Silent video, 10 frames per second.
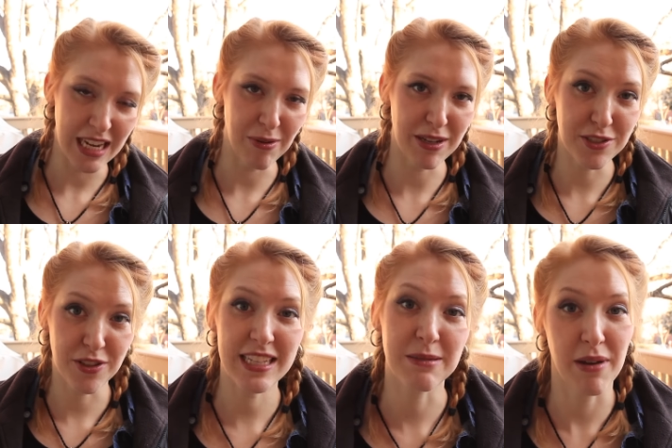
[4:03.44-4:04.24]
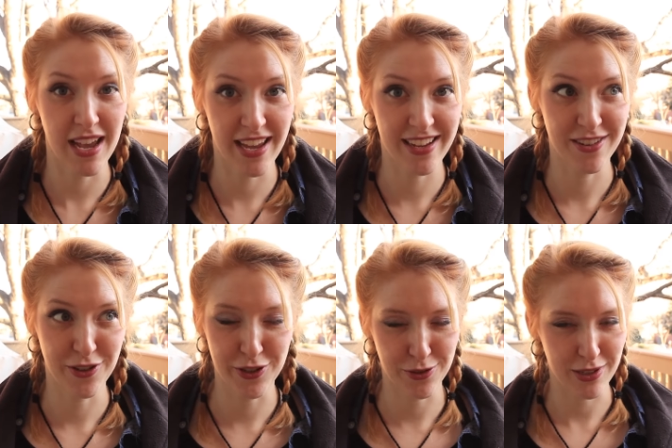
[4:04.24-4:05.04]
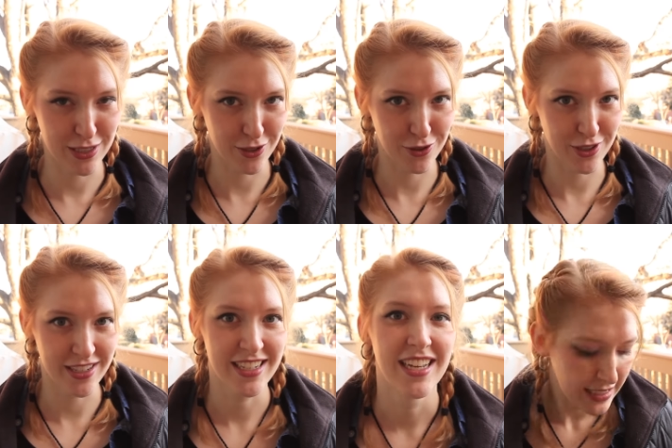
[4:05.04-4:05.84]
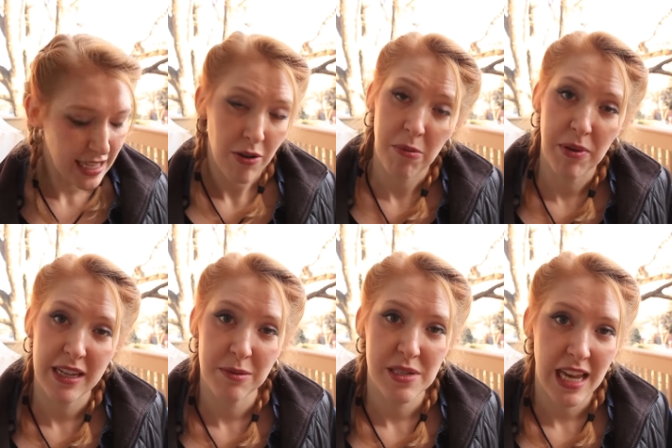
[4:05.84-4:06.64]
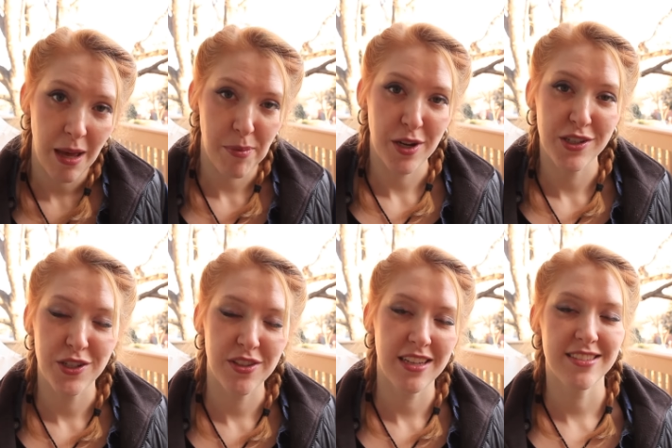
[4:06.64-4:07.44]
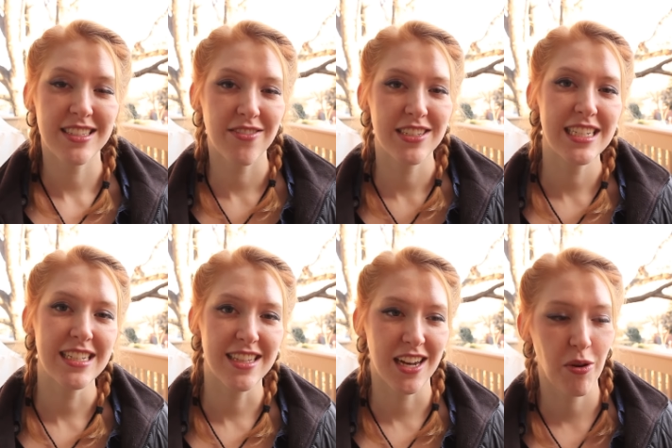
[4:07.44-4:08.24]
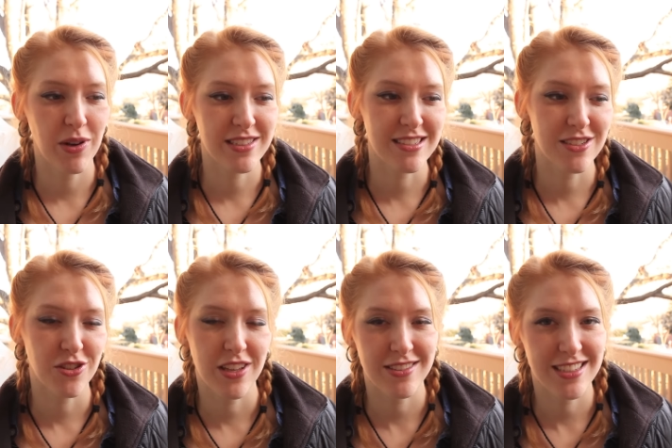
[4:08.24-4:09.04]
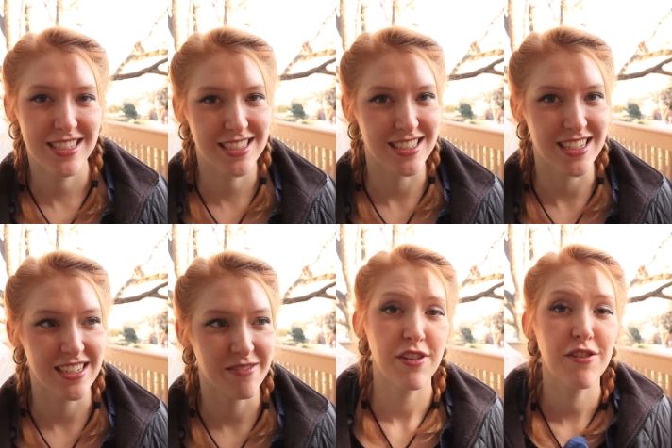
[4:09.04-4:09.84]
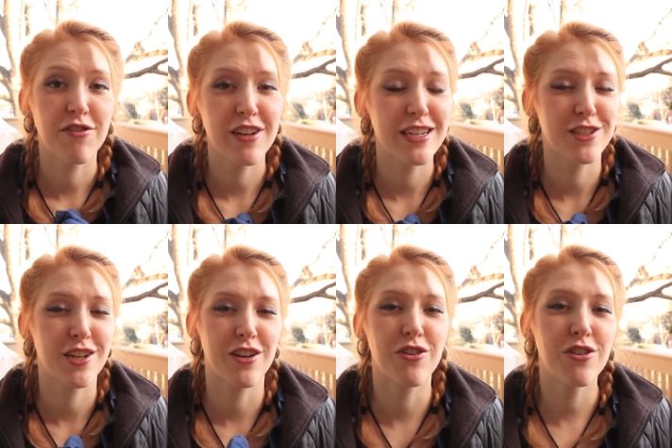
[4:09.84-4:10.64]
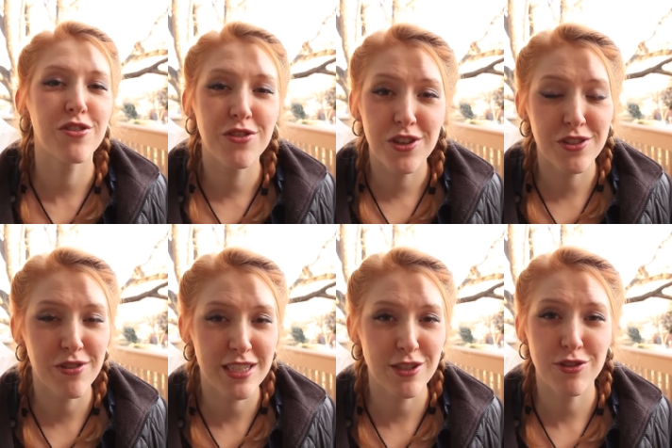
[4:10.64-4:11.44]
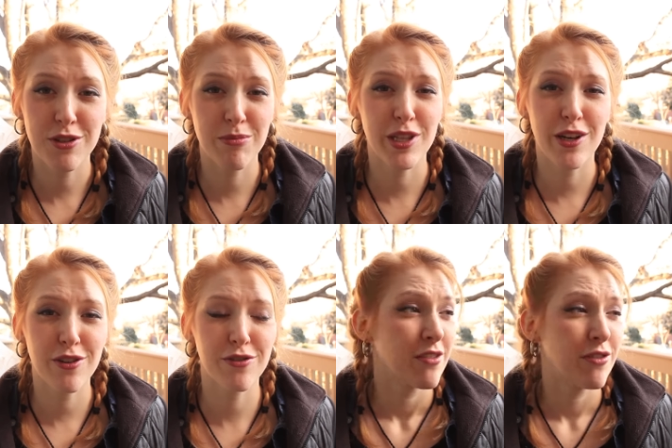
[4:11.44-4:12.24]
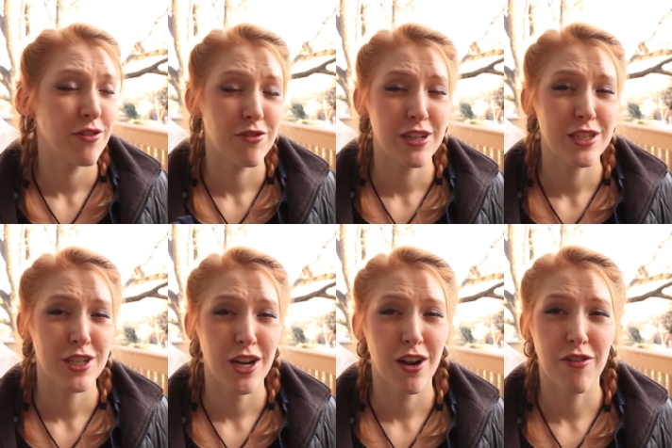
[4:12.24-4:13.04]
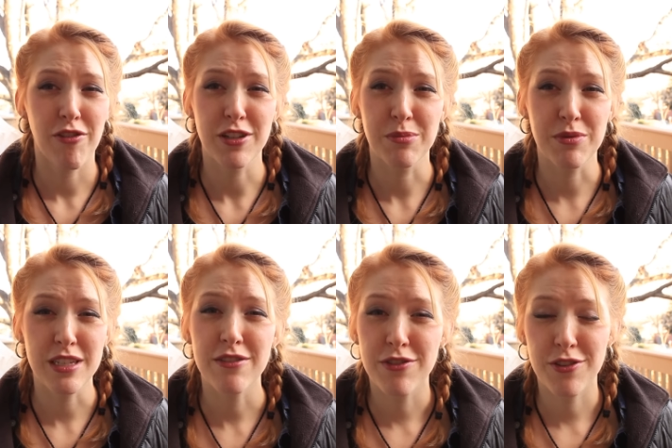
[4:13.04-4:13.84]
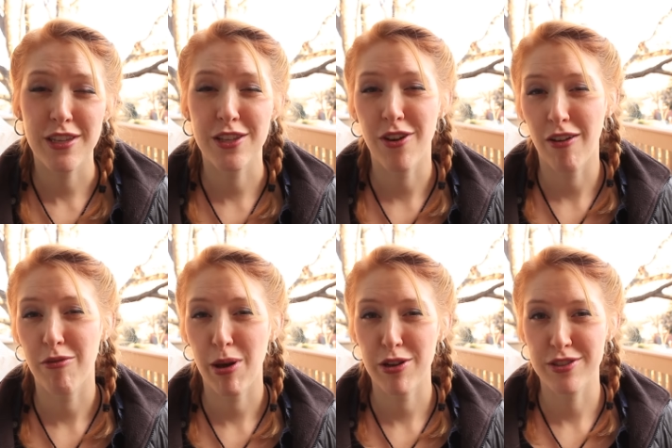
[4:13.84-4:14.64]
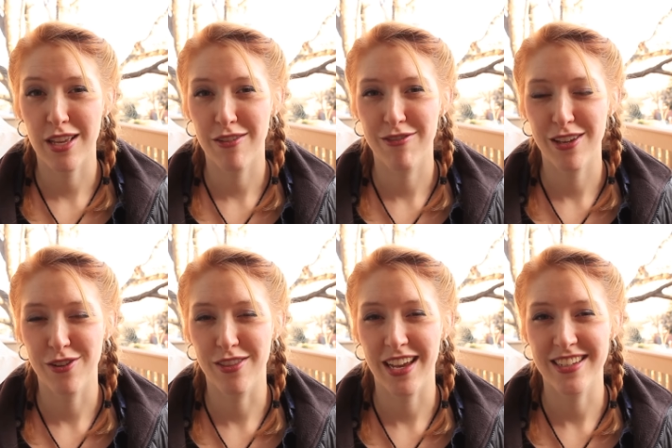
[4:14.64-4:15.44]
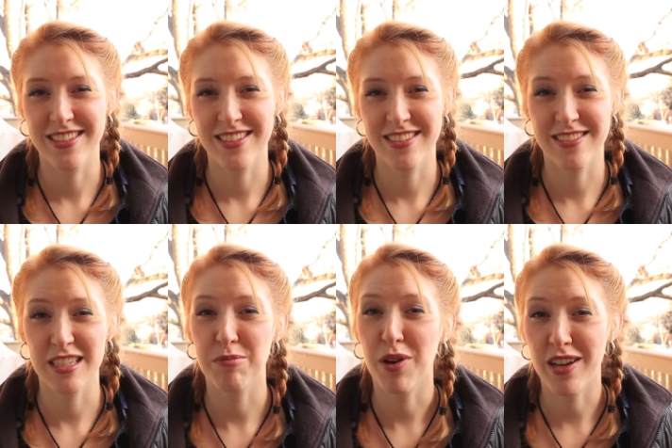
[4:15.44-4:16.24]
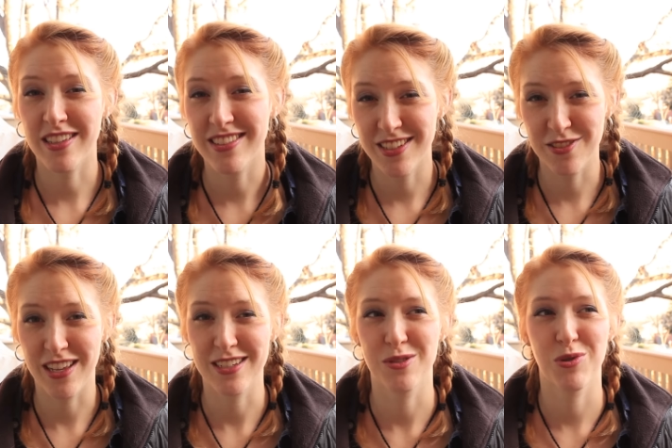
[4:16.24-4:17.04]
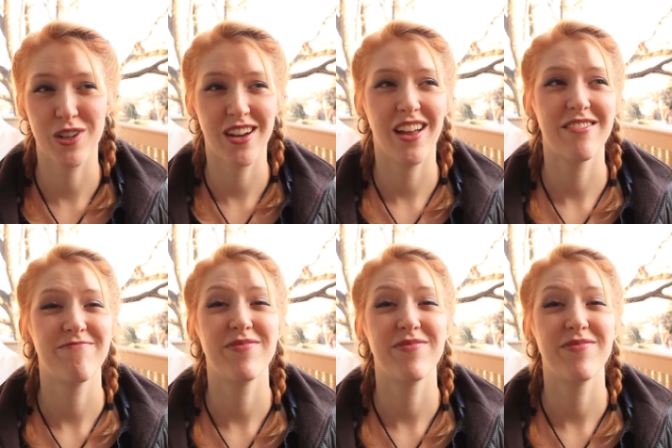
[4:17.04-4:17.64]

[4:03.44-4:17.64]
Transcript: Anyway, so that's my New Year's resolution. That's how I plan to be happier in 2017 than I was in 2016. Feel free to share your New Year's resolution below. Feel free to share a false belief you think you have about yourself that you'd like to debunk, that you'd like to work on